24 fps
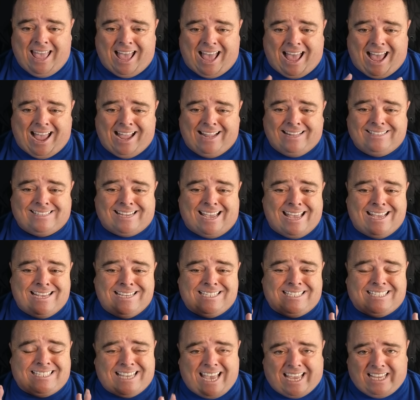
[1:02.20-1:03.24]
and
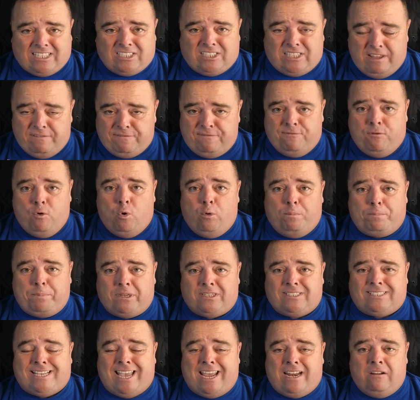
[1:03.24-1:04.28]

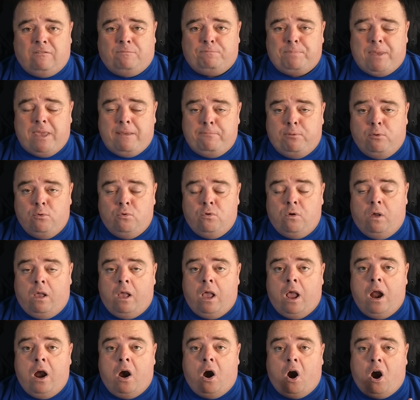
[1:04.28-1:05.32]
64% of people
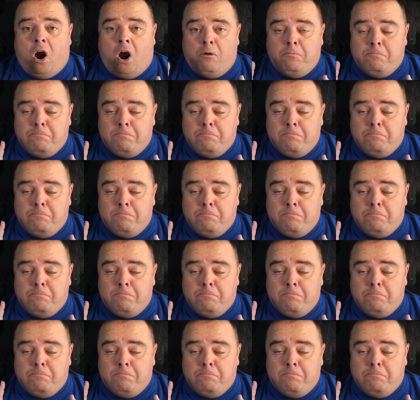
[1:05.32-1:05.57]
are